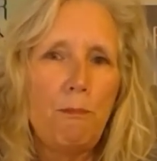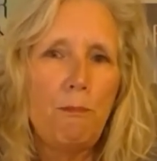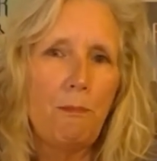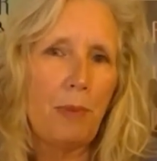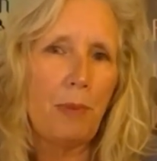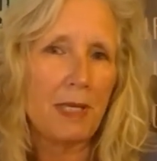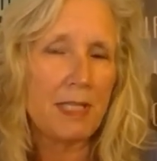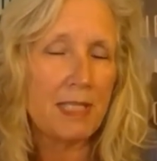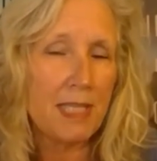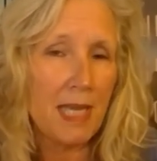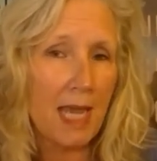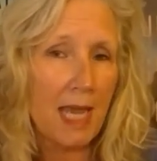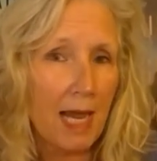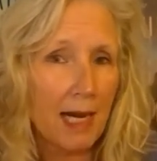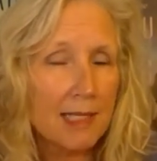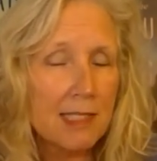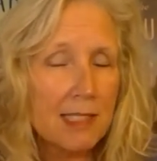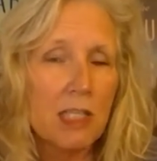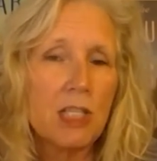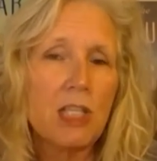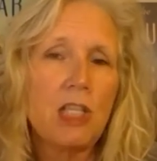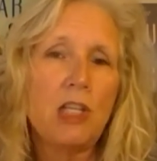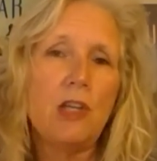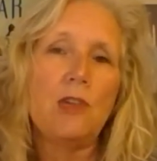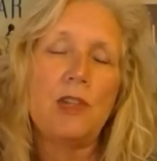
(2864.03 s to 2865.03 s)
But to
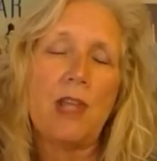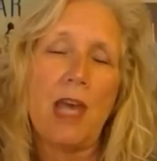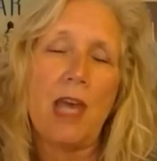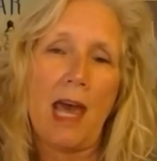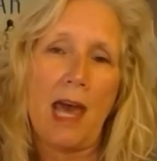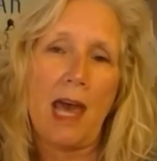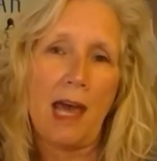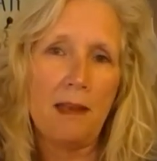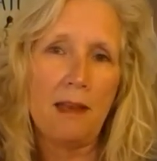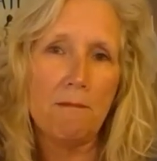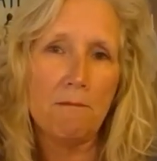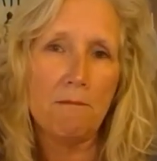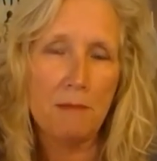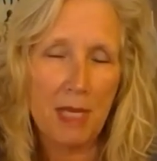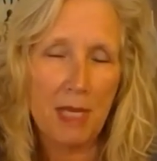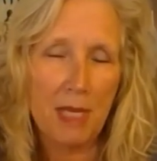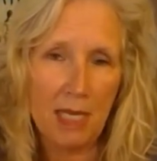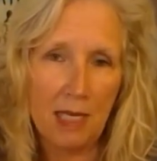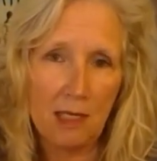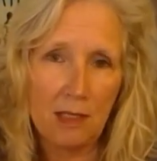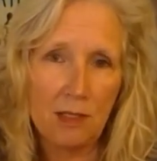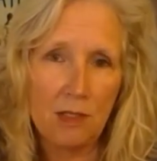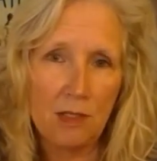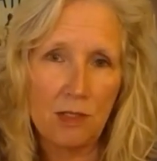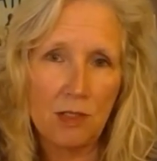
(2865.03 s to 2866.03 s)
execute that
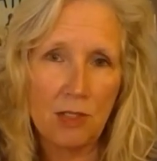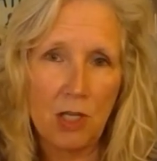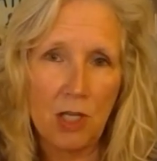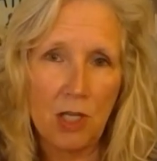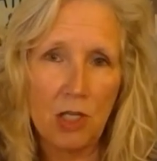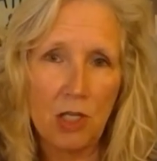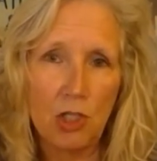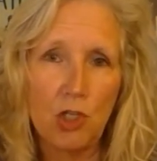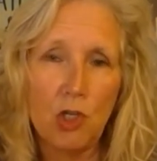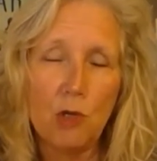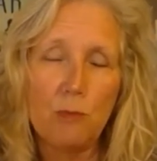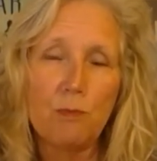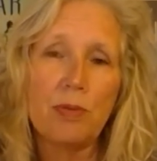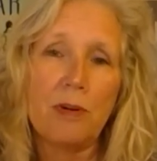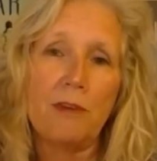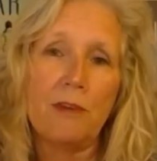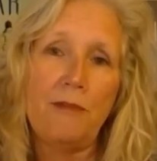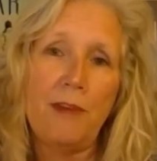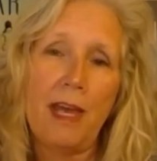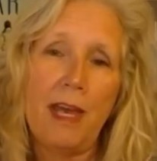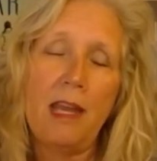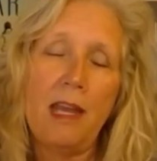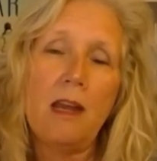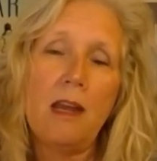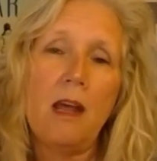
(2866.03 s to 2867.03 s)
means you
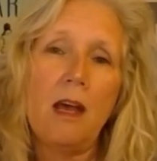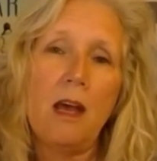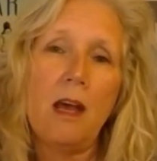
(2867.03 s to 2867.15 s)
prevent